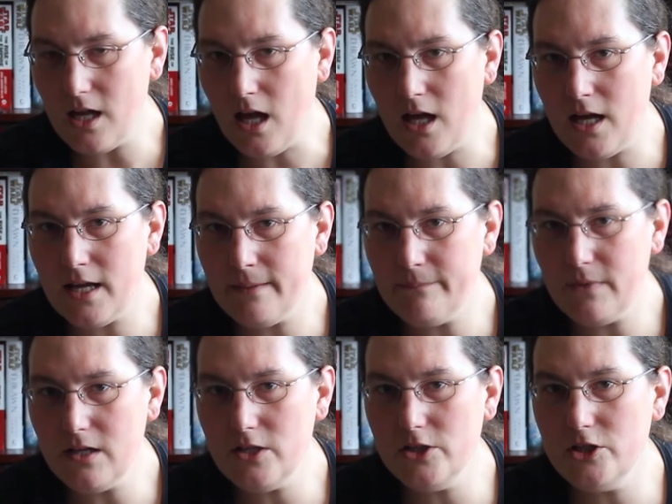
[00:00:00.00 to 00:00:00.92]
I'm
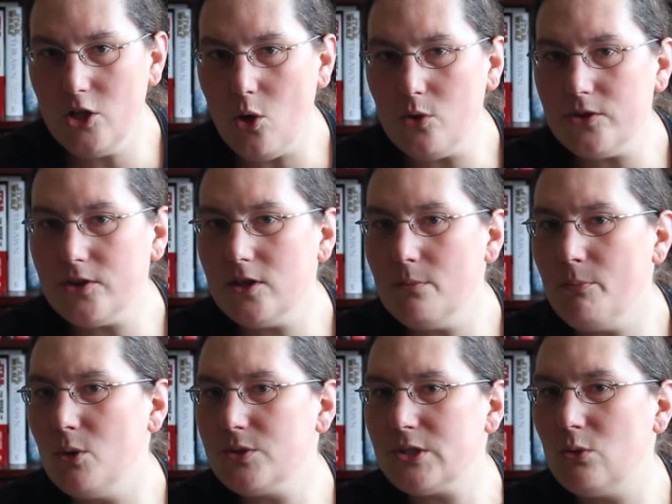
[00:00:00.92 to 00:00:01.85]
not the
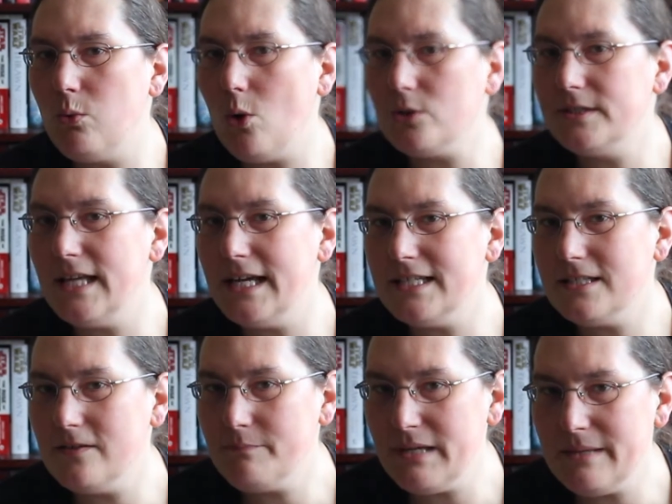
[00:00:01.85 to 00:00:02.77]
most coordinated
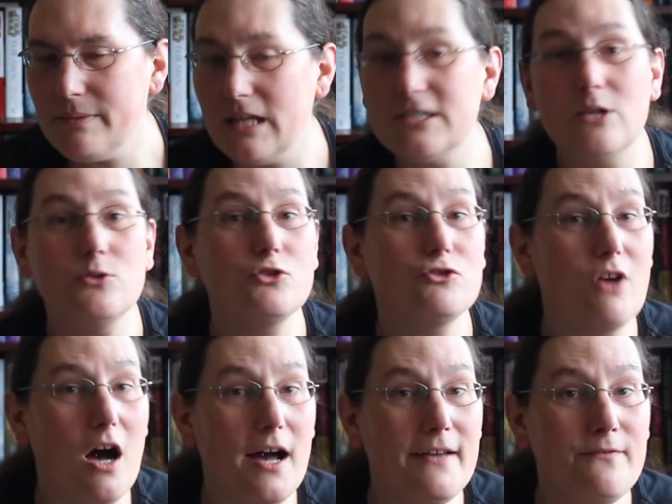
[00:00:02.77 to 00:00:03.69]
of people. I don't
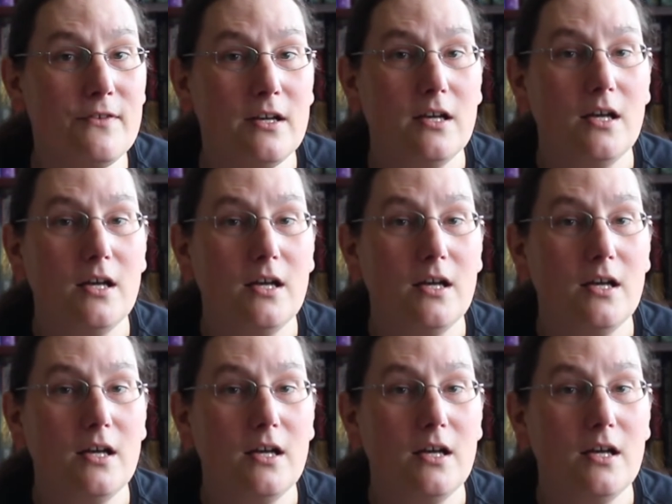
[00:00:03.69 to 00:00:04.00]
drive.